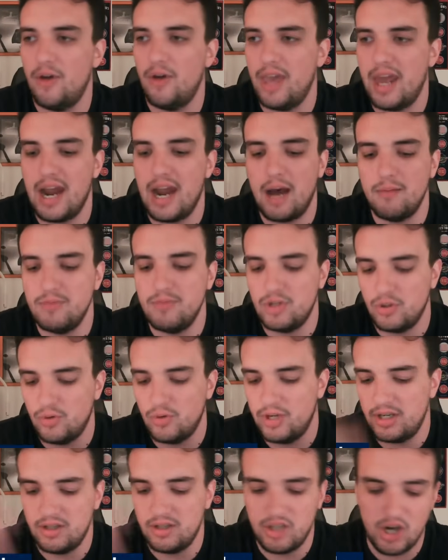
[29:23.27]
and I'm
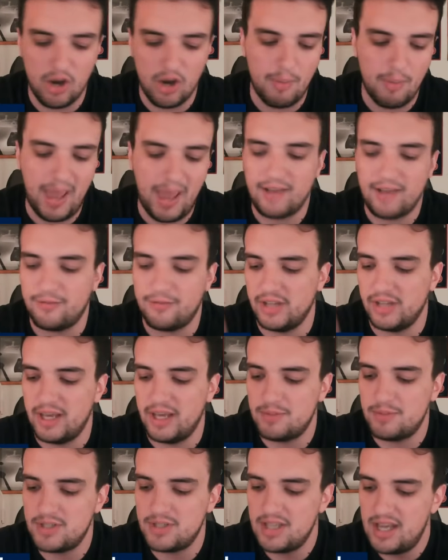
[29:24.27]
doing, you know,
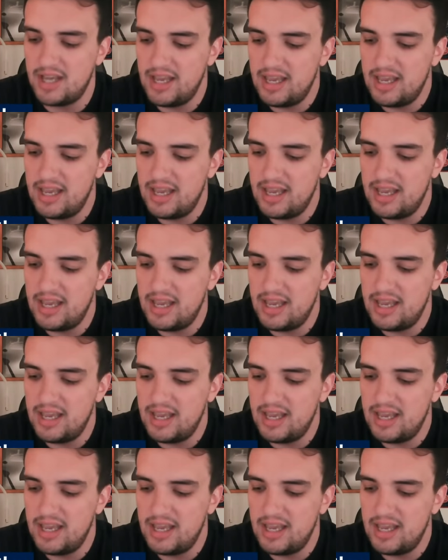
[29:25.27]
backflips